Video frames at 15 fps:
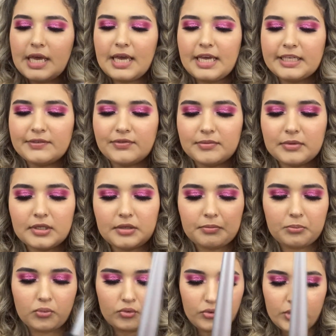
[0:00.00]
It's from the
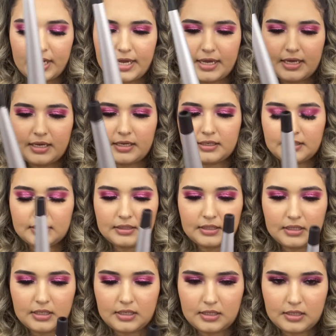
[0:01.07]
brand,
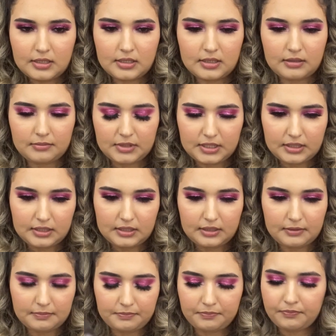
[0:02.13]
let me
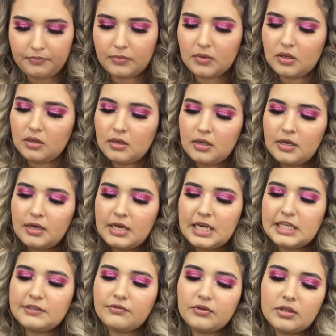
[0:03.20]
see,
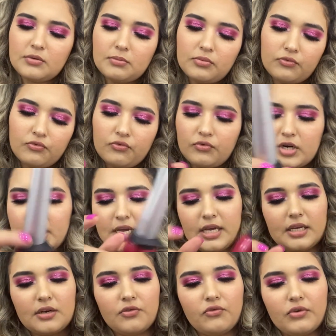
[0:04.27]
it's from the
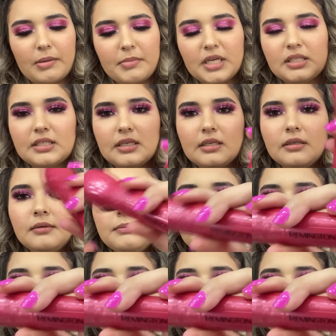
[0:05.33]
brand Remington,